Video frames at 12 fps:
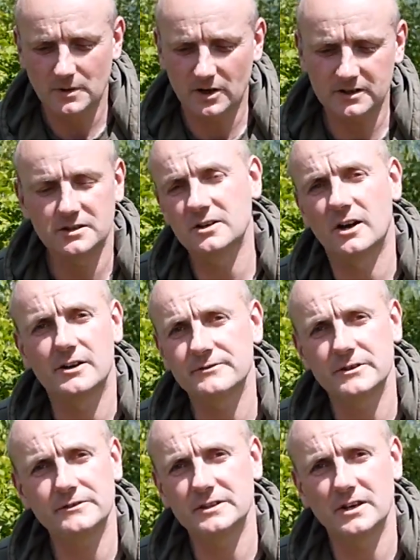but I can
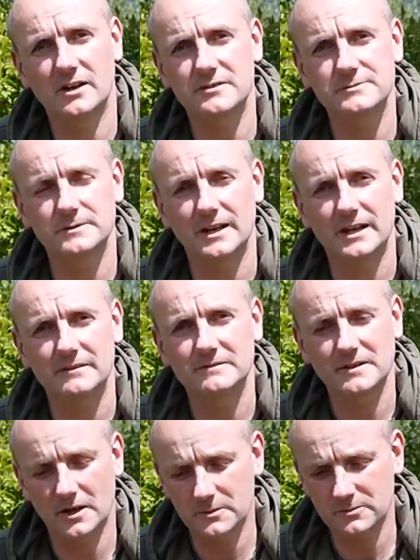cast 50 yards with that,
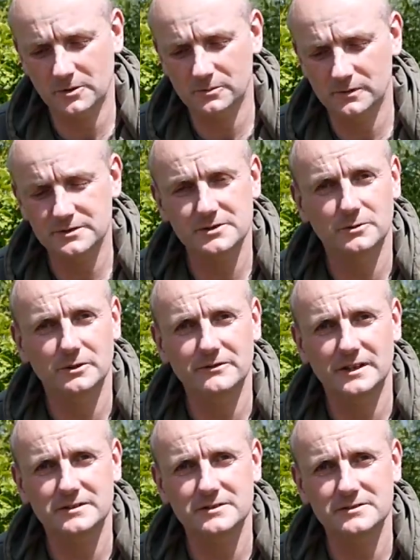no problem at all
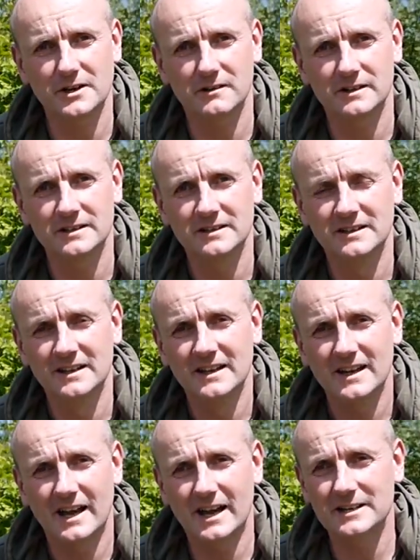if necessary.
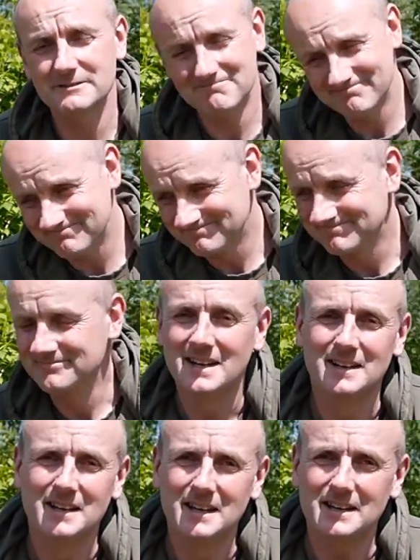And
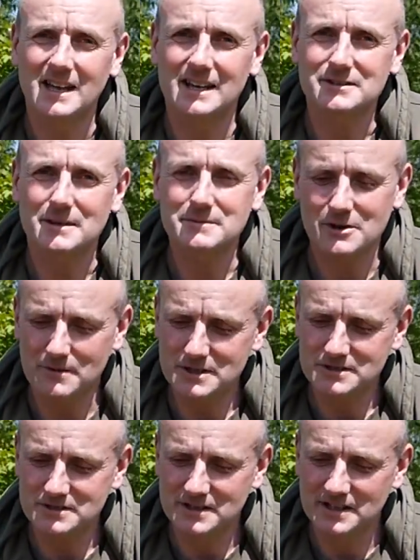yeah, sometimes
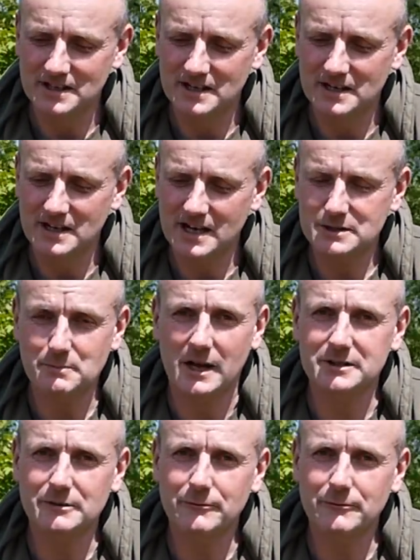it's better